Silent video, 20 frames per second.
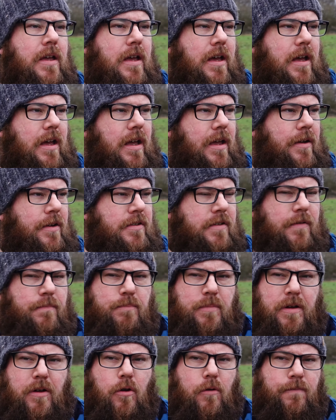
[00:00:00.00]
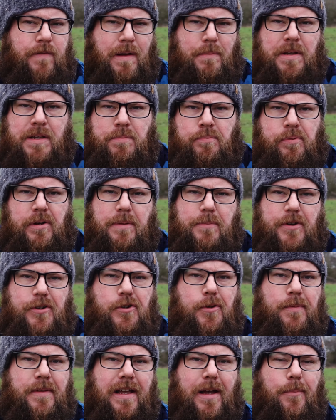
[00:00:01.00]
because my whole family's pretty much
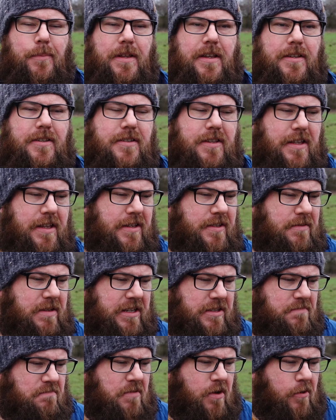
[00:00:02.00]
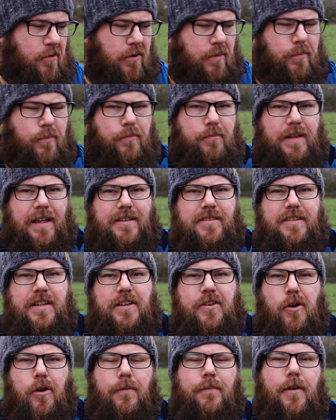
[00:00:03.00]
come down with this horrible, nasty
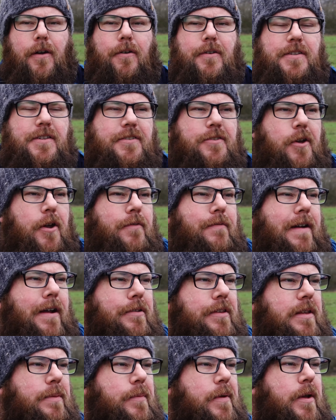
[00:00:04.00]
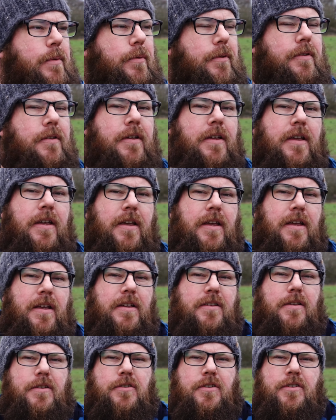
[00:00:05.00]
cold virus that's going around at the moment.
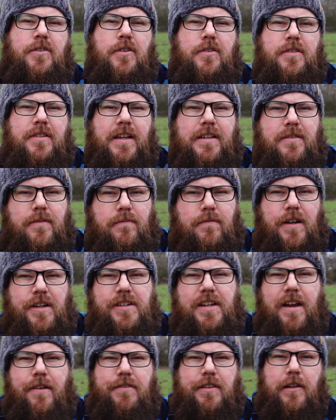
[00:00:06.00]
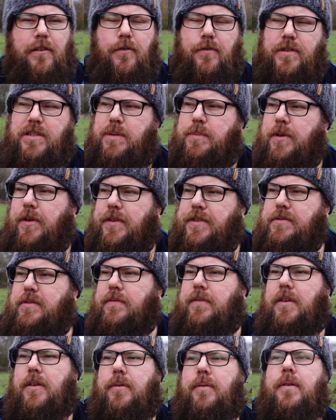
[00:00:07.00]
So just good to get some fresh air in the lungs, to be honest
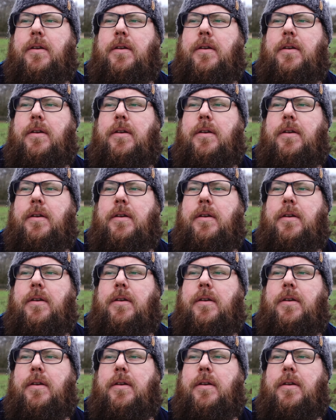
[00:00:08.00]
with you.